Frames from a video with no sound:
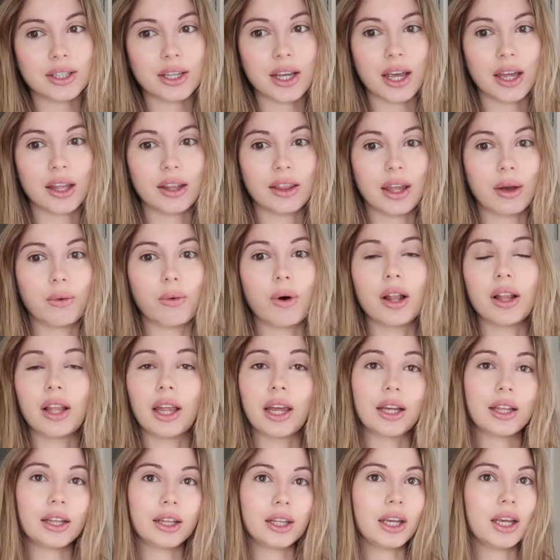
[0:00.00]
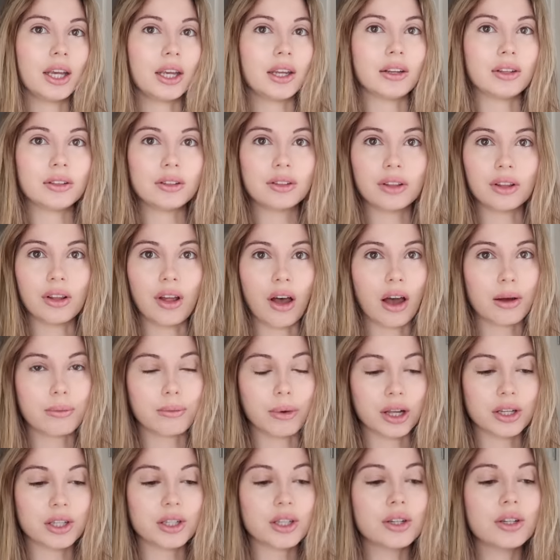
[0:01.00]
and they want like lean, long
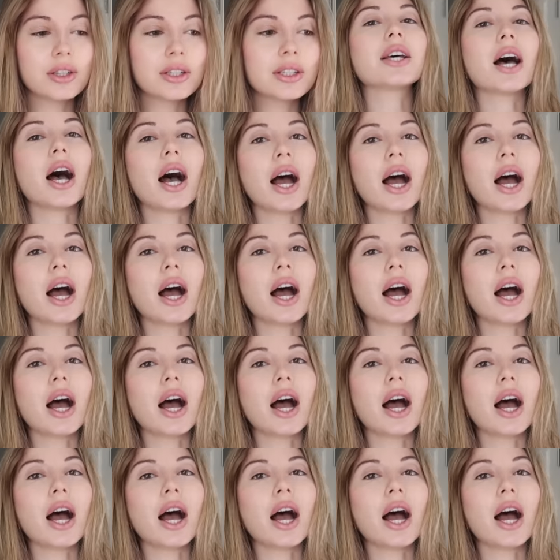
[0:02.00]
muscles.